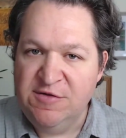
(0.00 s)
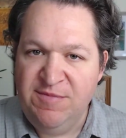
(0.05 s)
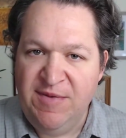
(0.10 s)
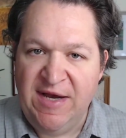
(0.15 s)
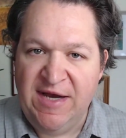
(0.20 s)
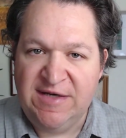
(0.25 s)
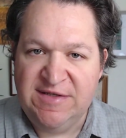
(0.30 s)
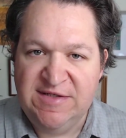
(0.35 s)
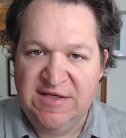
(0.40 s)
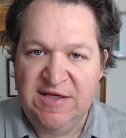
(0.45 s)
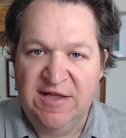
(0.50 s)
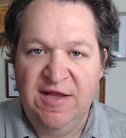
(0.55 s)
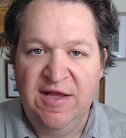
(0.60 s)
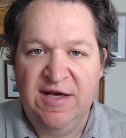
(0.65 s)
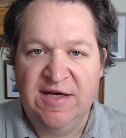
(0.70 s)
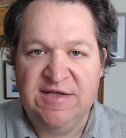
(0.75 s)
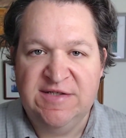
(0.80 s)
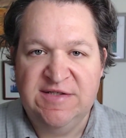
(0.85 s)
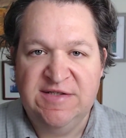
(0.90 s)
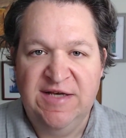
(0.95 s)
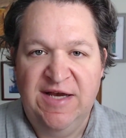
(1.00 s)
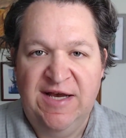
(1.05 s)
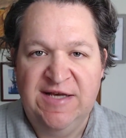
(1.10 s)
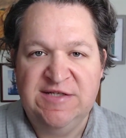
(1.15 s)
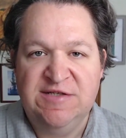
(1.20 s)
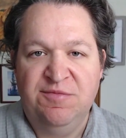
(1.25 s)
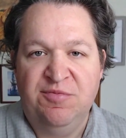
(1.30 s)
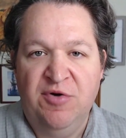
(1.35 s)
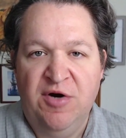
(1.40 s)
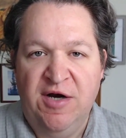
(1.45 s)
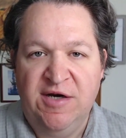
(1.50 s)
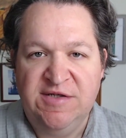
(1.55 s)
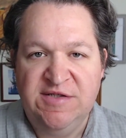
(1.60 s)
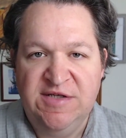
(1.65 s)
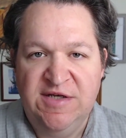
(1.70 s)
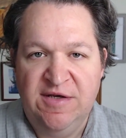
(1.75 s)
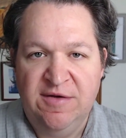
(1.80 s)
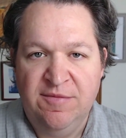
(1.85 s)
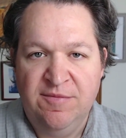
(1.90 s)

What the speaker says: back to clicks as a proxy.